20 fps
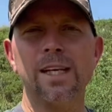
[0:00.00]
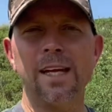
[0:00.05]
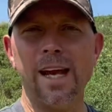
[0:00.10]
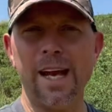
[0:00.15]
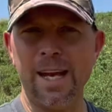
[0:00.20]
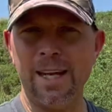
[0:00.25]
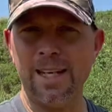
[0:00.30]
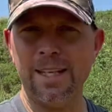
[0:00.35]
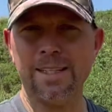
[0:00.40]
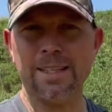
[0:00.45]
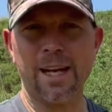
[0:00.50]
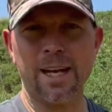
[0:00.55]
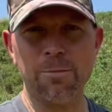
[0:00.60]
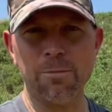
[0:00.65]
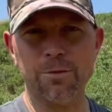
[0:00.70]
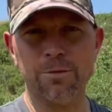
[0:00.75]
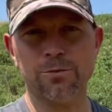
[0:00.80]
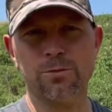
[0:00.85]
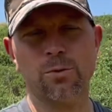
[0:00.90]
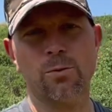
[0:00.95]
any type
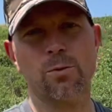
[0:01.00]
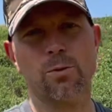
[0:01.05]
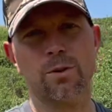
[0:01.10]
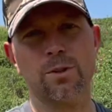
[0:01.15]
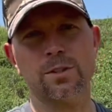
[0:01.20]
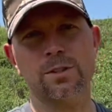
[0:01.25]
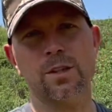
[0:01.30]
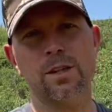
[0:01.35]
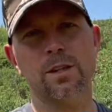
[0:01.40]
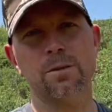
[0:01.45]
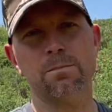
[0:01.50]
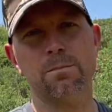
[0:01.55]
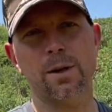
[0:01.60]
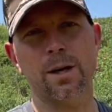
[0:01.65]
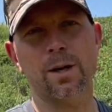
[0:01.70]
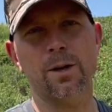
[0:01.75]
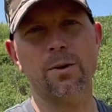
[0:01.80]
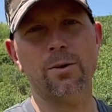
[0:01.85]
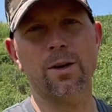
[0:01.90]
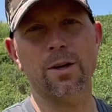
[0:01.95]
of torque to the
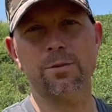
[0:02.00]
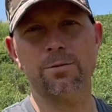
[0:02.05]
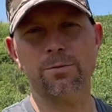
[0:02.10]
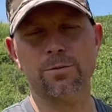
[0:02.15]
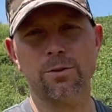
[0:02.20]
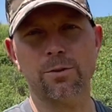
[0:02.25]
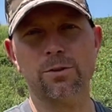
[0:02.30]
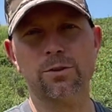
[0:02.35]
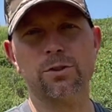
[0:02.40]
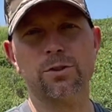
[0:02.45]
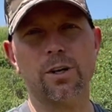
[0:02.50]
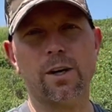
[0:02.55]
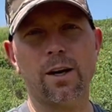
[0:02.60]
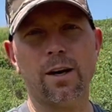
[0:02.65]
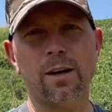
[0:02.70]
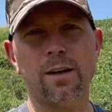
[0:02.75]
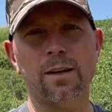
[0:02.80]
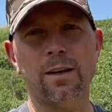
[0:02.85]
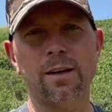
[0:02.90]
bow at full draw,